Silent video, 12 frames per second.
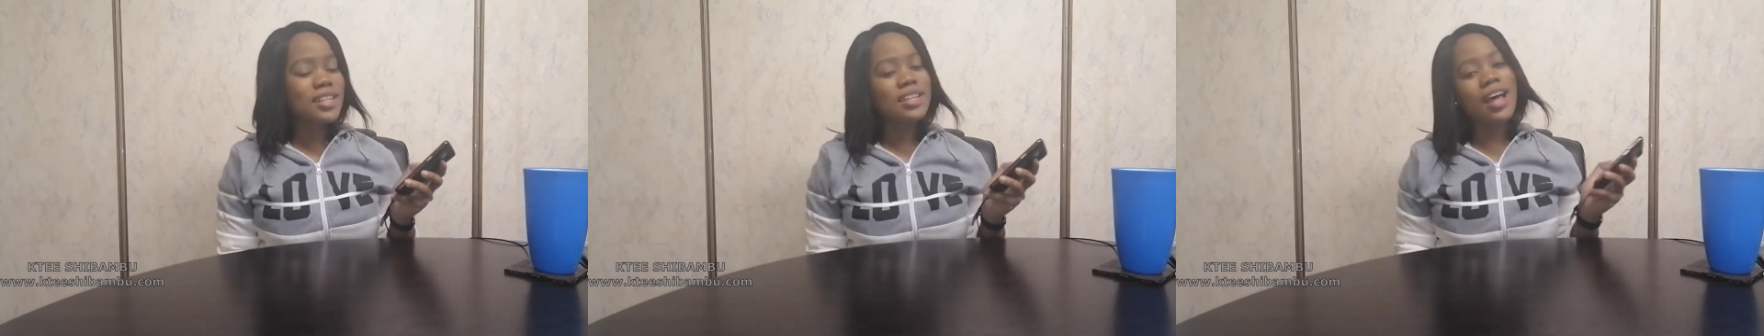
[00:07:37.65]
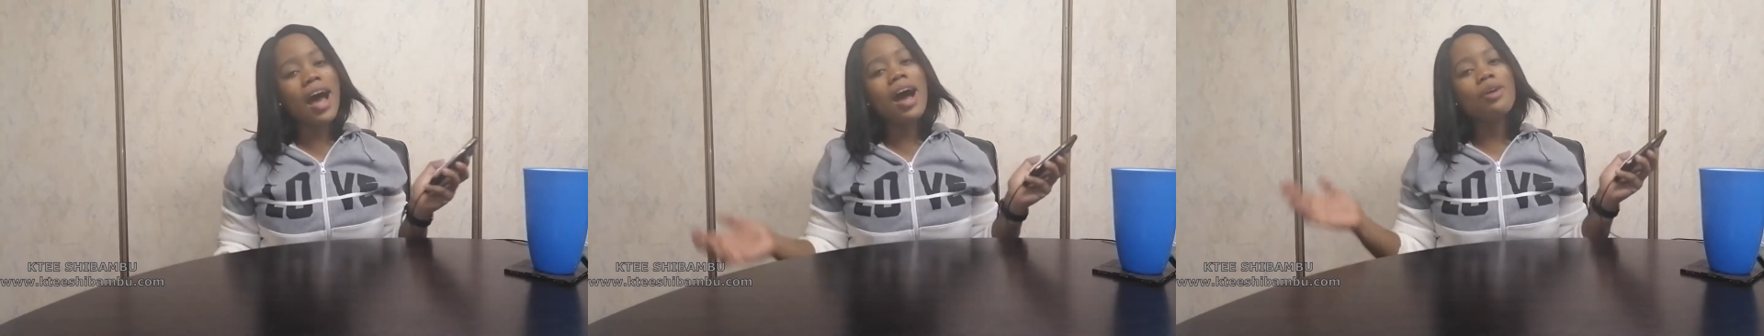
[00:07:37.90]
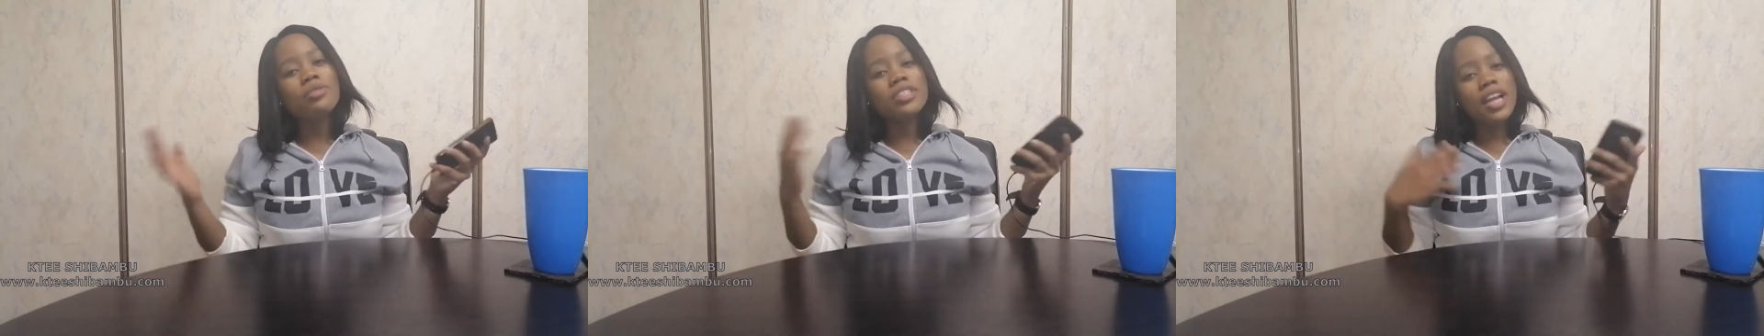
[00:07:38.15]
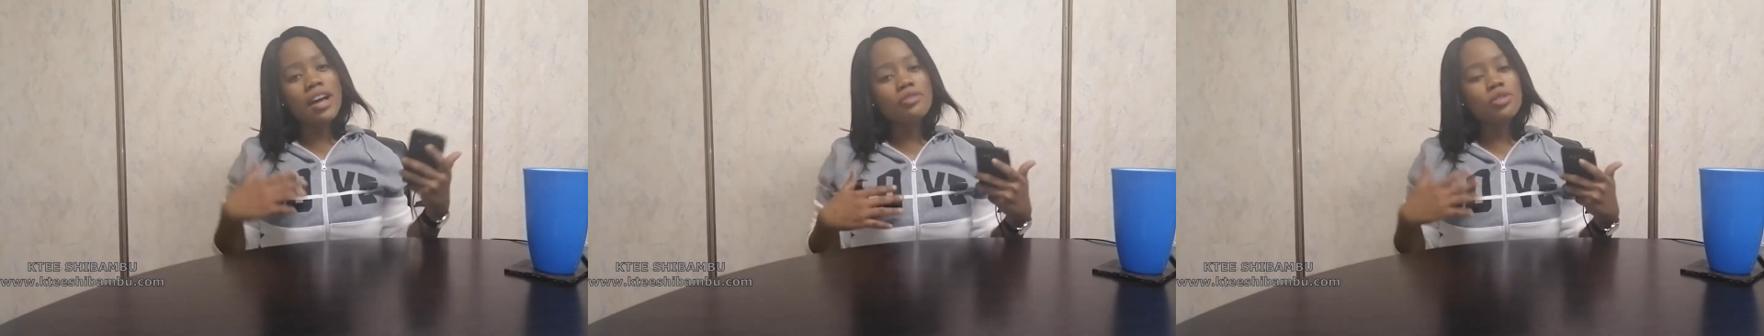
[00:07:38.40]
and I
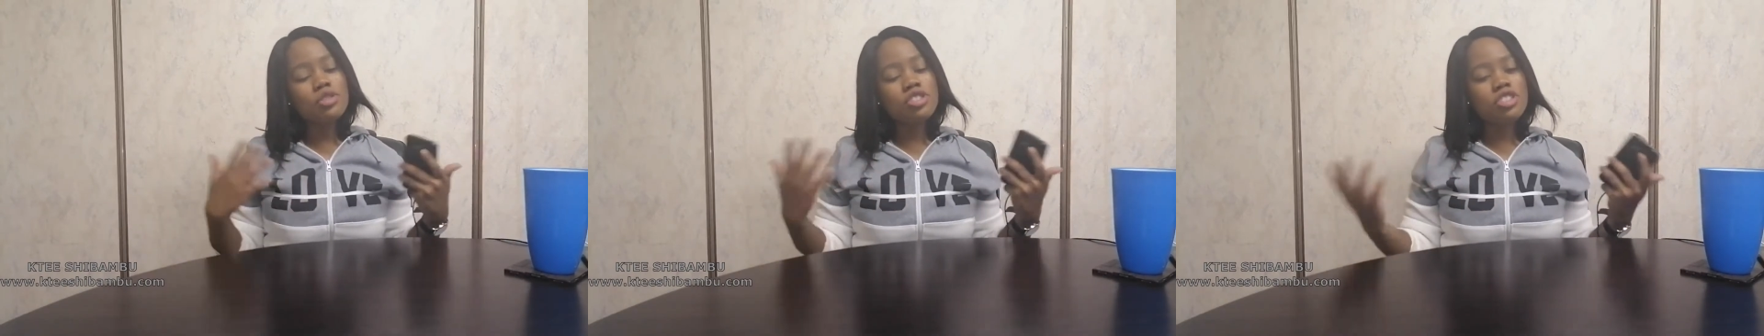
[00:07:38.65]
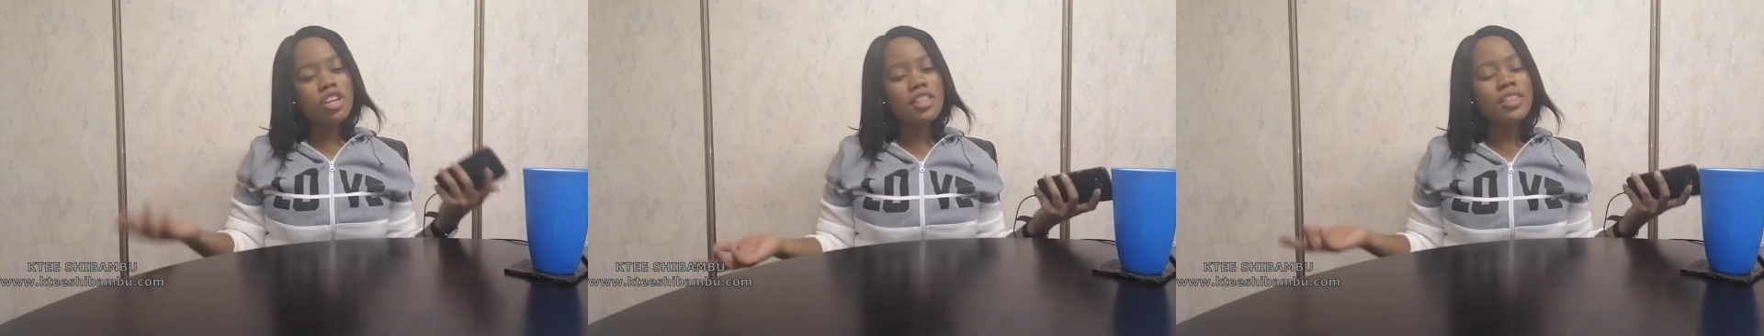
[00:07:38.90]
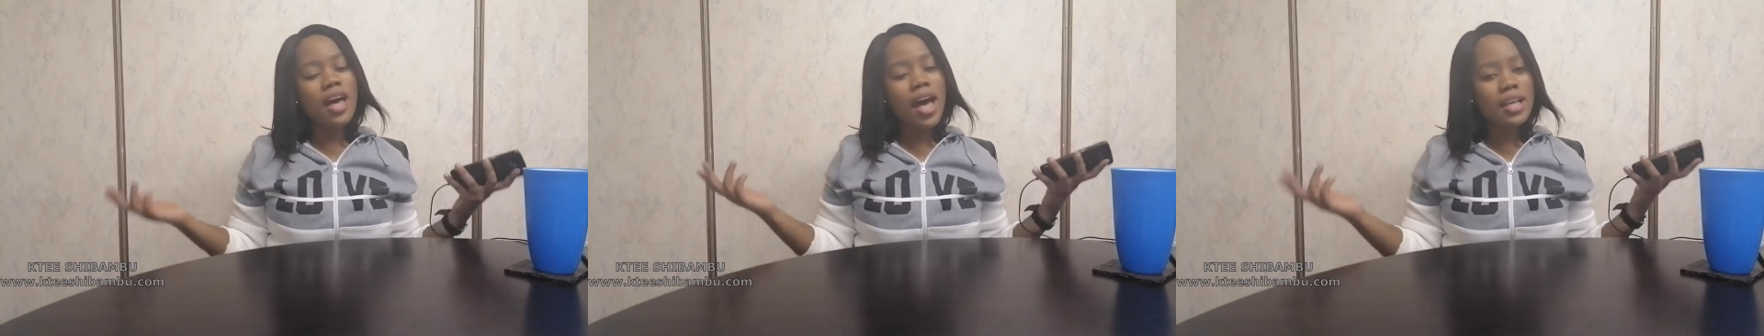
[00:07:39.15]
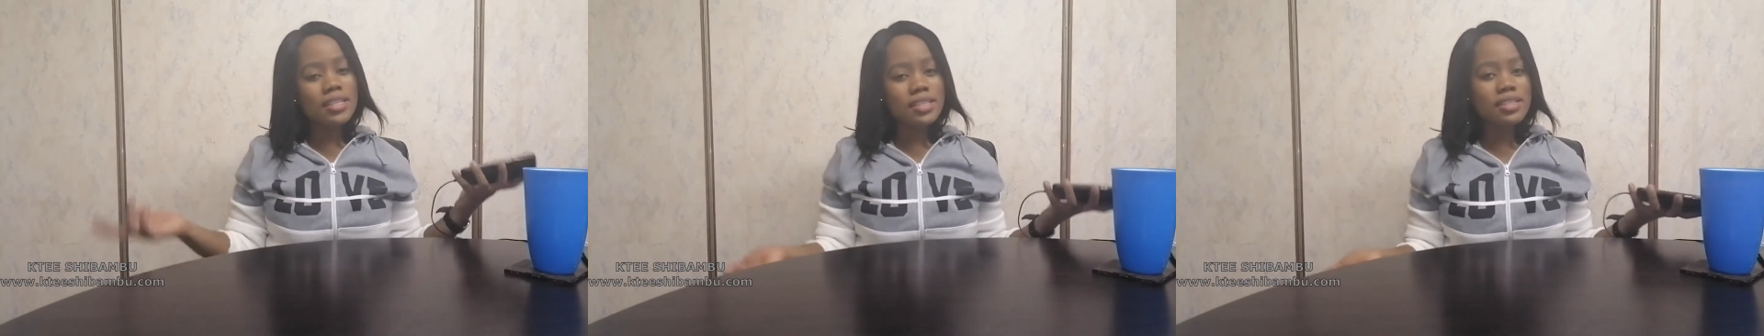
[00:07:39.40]
would love to share the
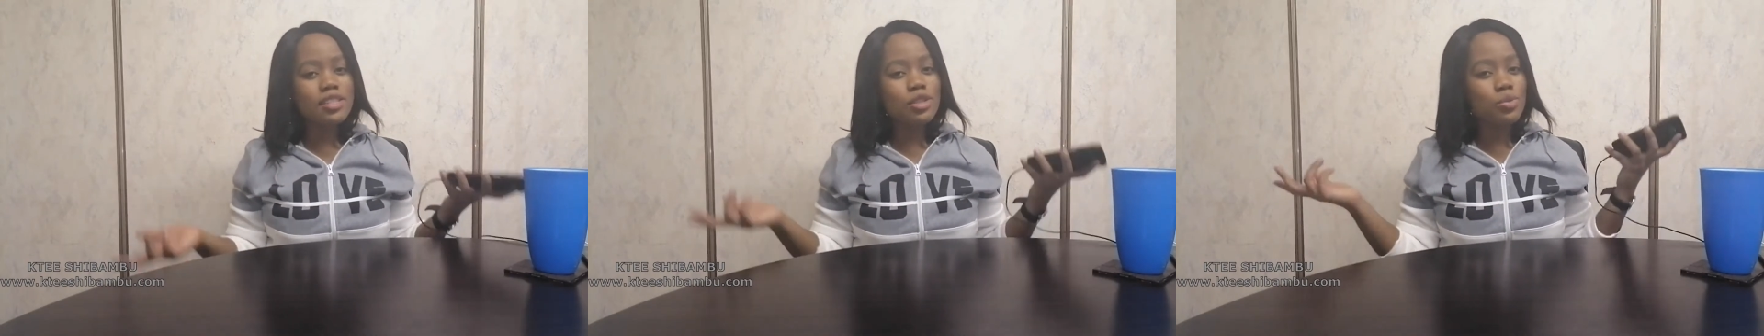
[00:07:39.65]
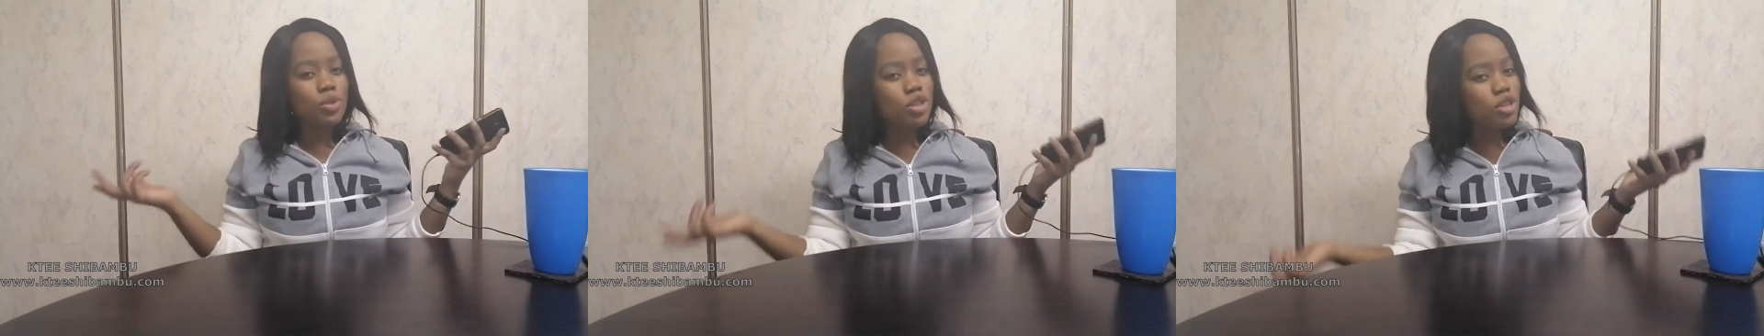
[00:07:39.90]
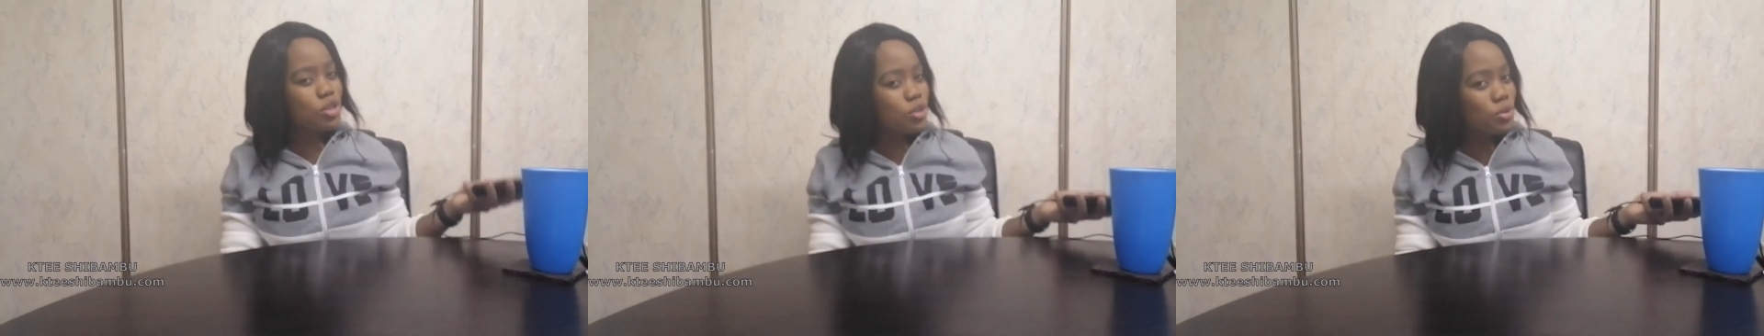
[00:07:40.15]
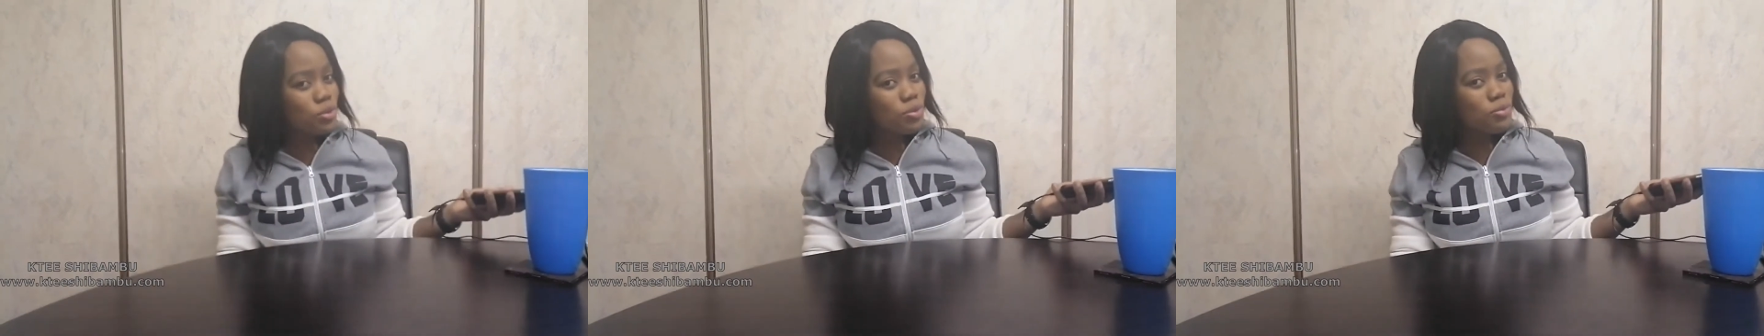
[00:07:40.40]
answers with
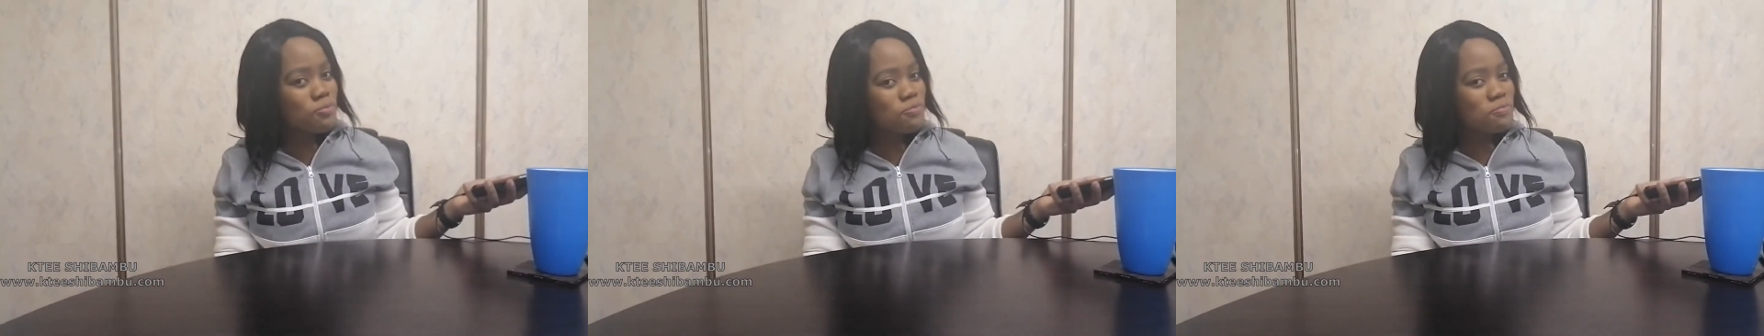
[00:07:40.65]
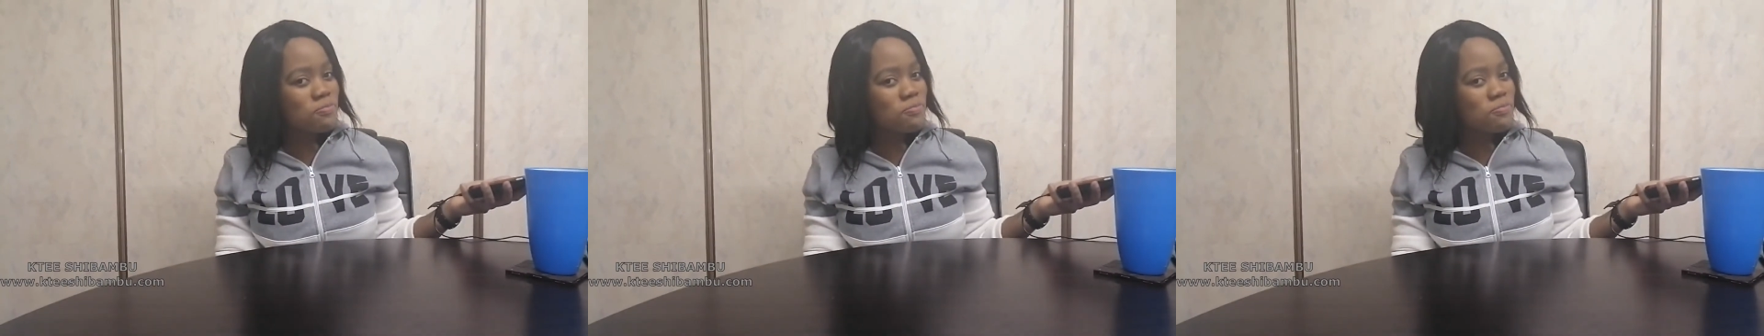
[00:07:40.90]
you.